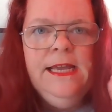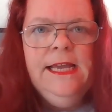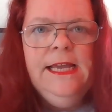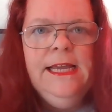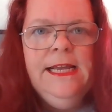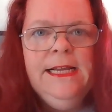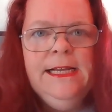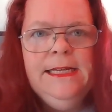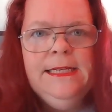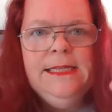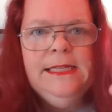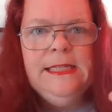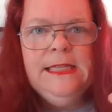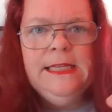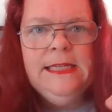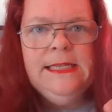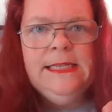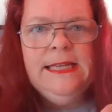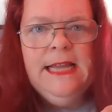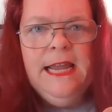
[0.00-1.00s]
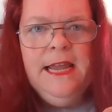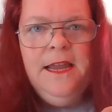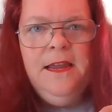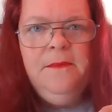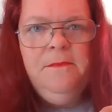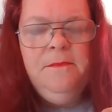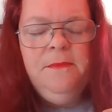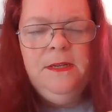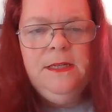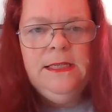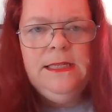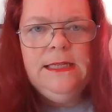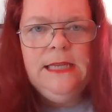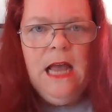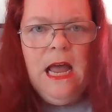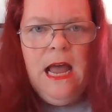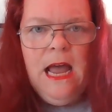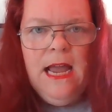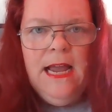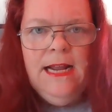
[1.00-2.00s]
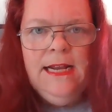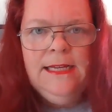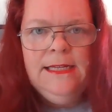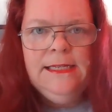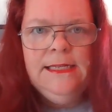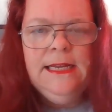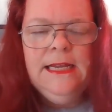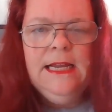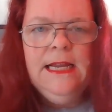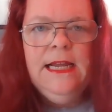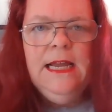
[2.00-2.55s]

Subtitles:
is the same size,